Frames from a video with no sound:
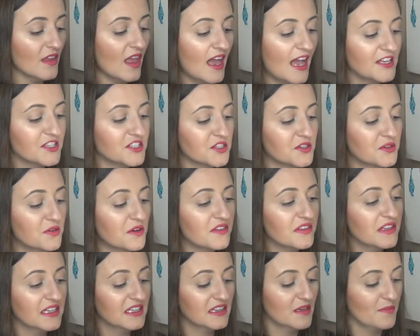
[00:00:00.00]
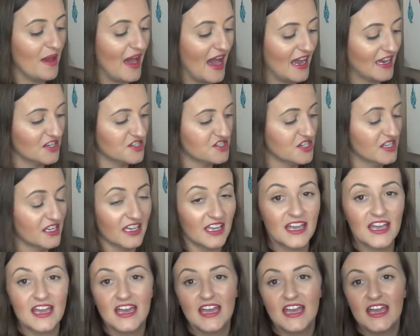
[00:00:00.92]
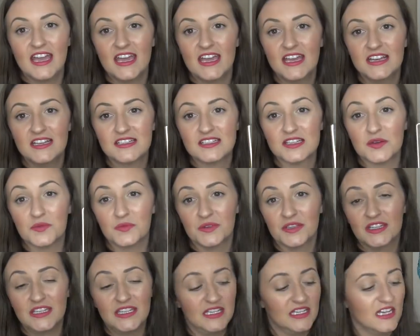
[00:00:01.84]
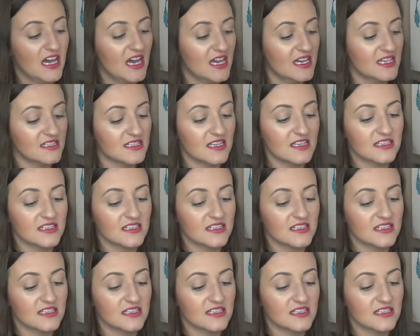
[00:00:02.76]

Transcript: I do think the packaging is really nice.